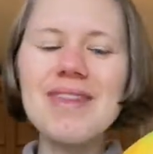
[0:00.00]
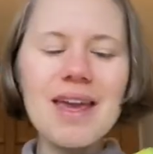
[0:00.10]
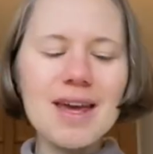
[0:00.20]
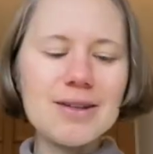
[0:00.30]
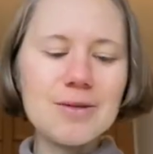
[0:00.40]

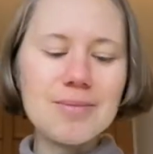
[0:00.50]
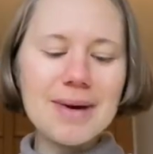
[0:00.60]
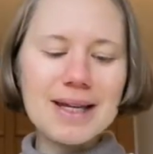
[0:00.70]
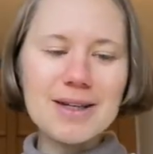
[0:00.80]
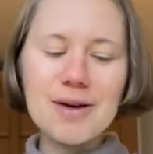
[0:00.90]
As you
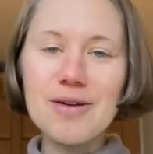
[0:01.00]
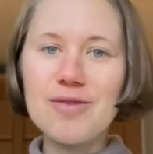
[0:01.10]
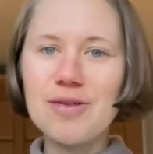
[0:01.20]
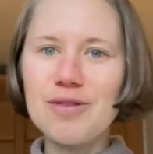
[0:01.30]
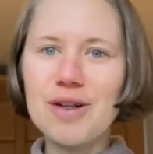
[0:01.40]
might know if
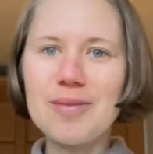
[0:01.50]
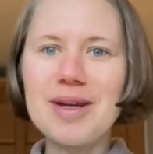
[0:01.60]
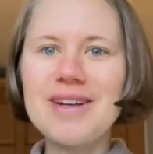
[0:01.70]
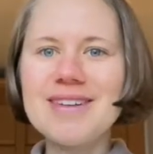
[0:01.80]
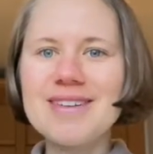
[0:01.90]
you follow me
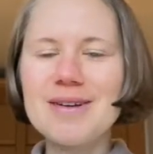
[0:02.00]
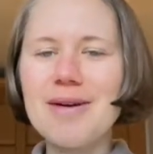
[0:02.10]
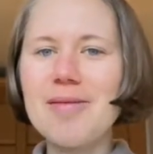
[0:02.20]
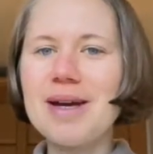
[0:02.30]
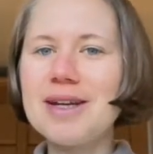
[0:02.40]
on
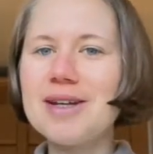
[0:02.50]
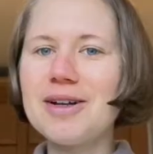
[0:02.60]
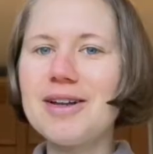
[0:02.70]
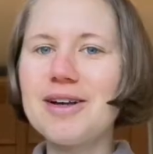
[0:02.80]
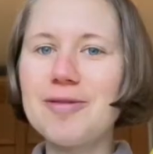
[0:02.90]
Instagram, I eat a
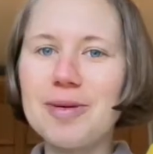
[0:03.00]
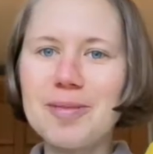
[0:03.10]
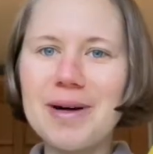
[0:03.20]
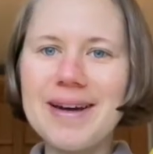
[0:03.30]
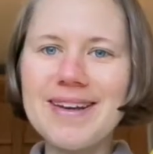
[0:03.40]
lot of
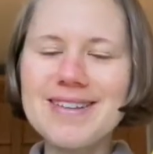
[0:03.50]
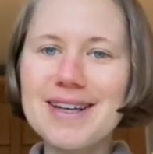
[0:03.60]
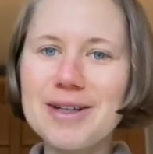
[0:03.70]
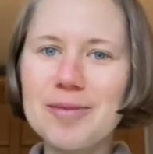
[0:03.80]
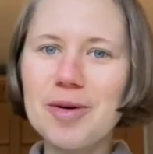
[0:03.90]
papayas
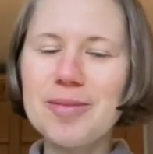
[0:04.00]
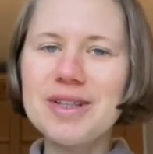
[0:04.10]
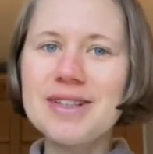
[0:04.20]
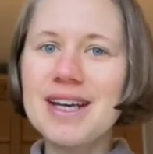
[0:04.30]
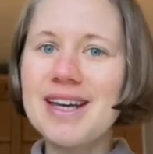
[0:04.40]
at the
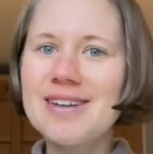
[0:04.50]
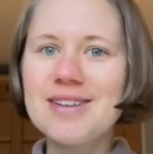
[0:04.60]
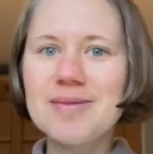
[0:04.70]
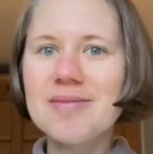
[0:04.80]
moment, and